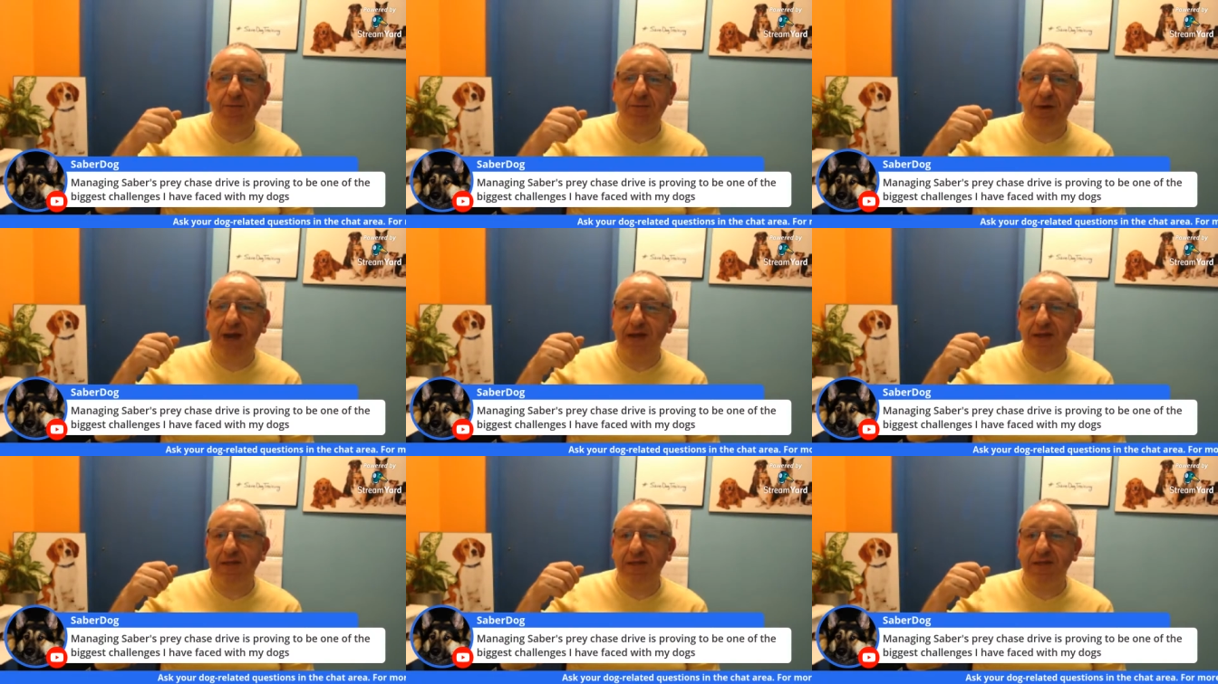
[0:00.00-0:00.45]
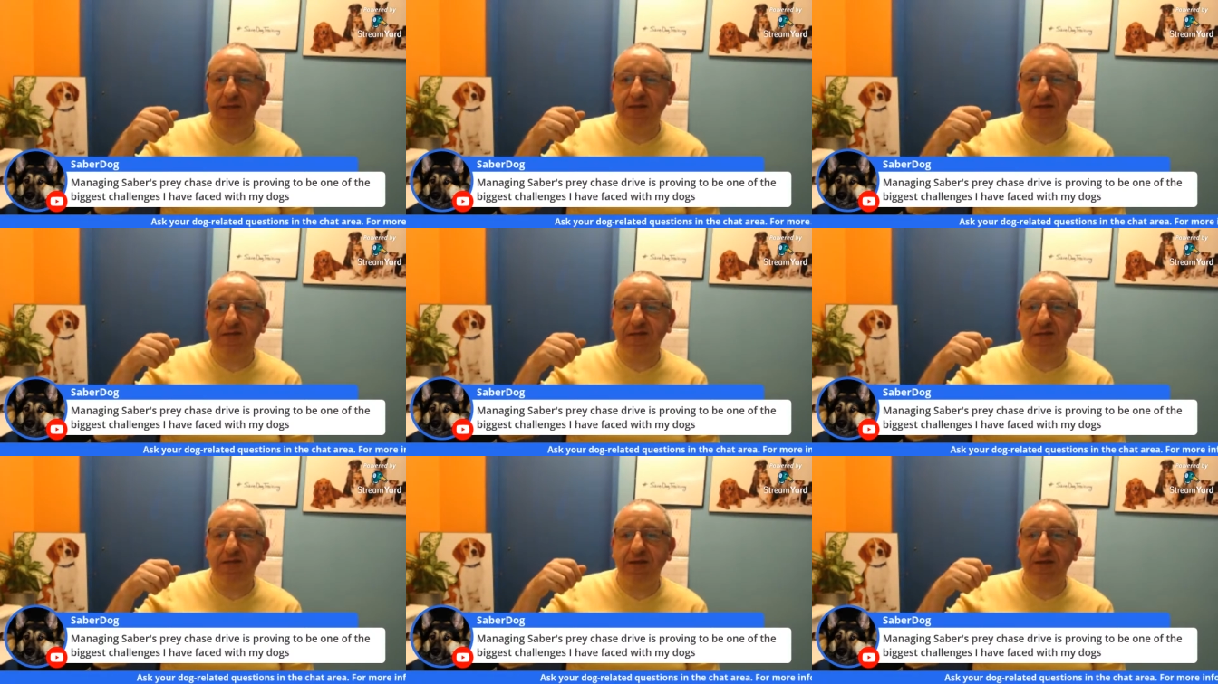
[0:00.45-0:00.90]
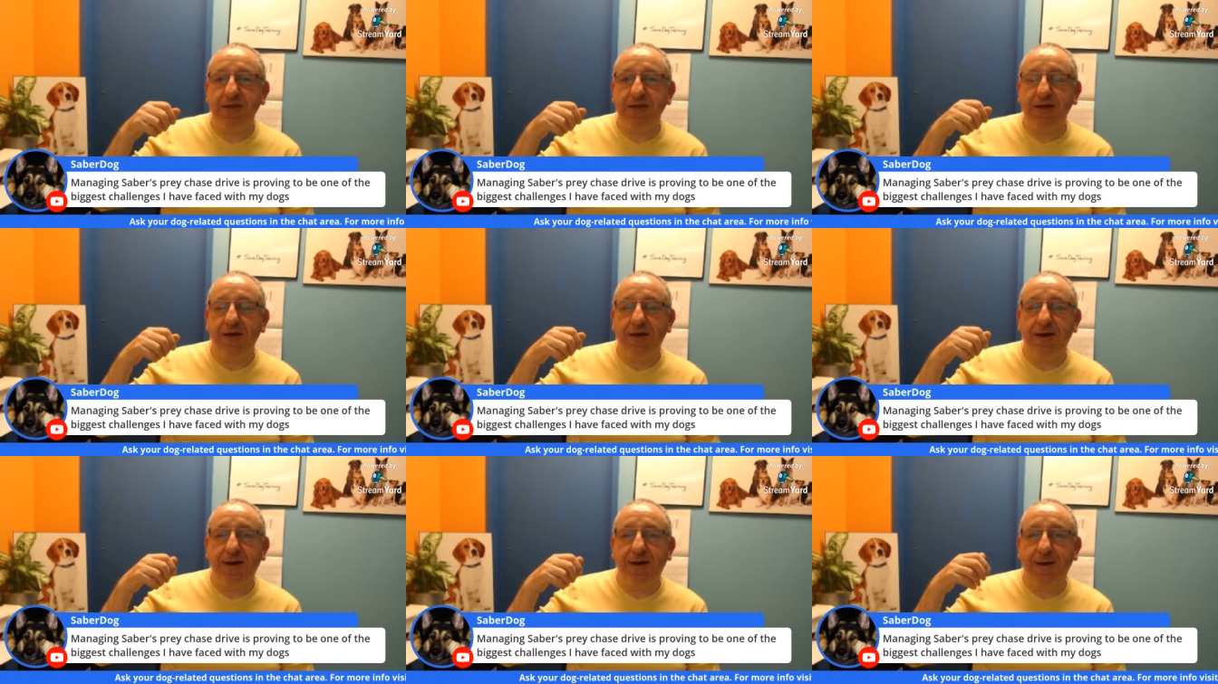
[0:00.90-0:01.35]
Practice
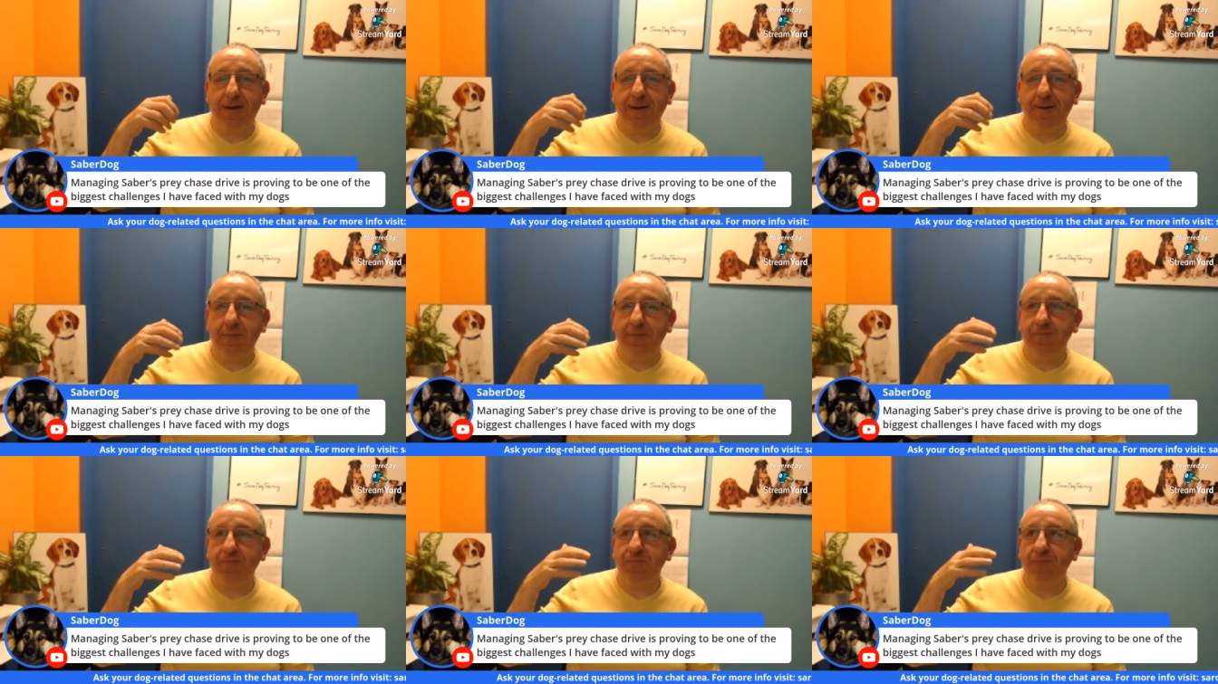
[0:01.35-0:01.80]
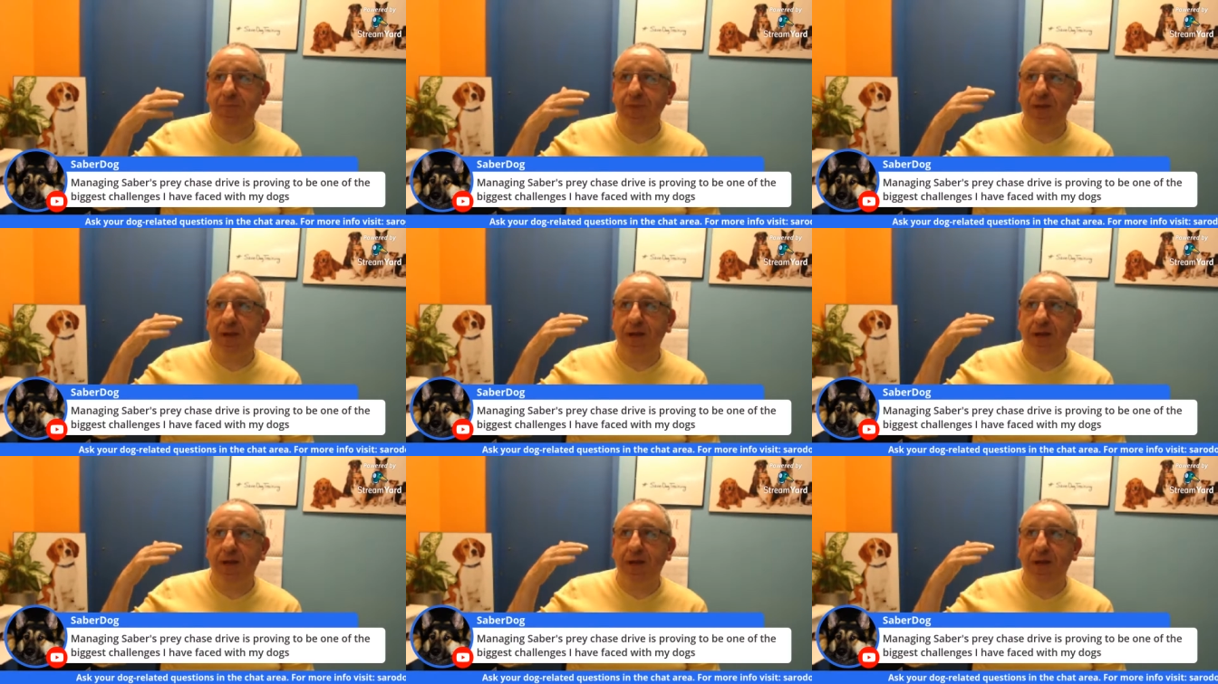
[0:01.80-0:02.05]
um,